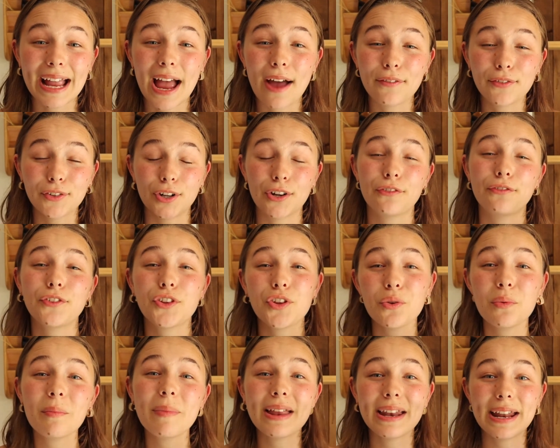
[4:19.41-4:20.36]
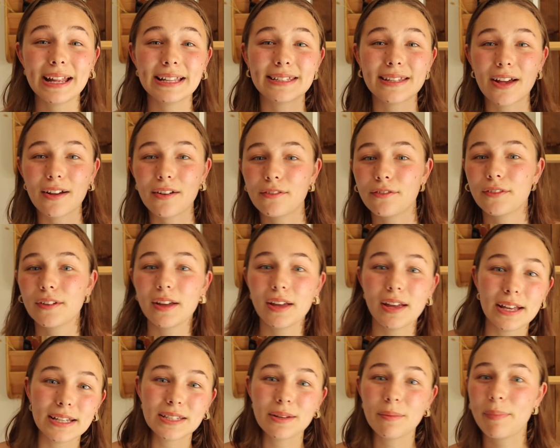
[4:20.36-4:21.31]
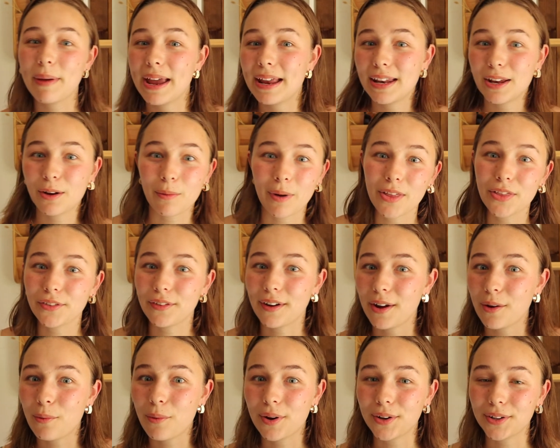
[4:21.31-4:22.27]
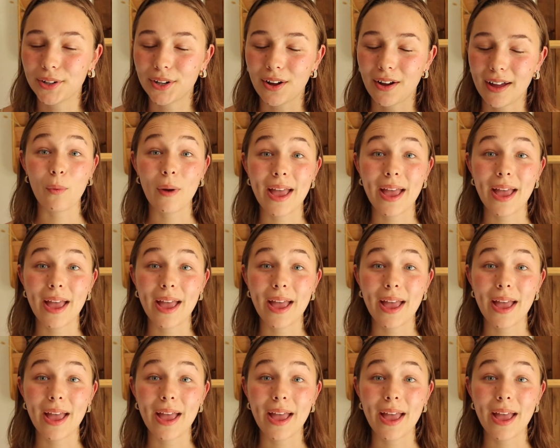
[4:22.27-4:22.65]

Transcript: after a few minutes of debating whether I would or not,